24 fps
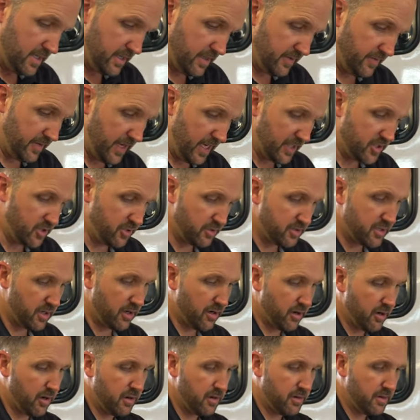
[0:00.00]
You've got your
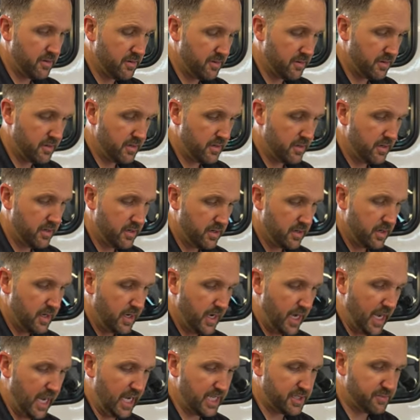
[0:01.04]
turn
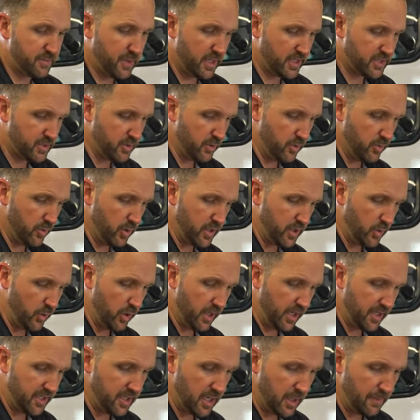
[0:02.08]
aspect, so when you
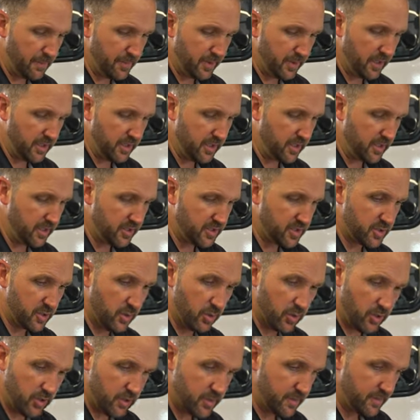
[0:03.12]
want to dump it into the
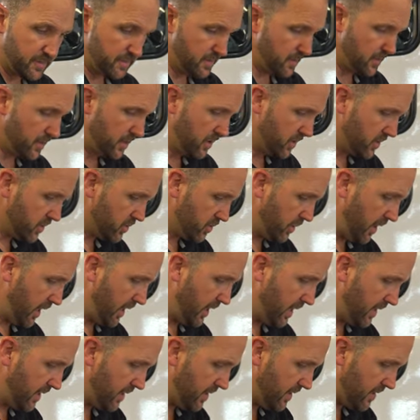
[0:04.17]
sewer, it's
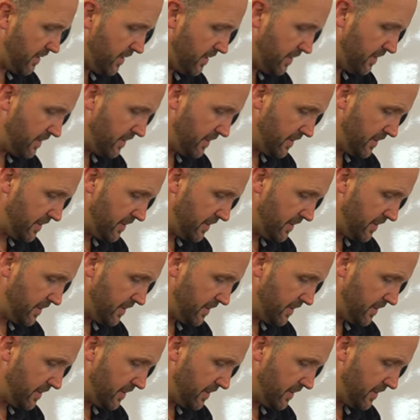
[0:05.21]
right here.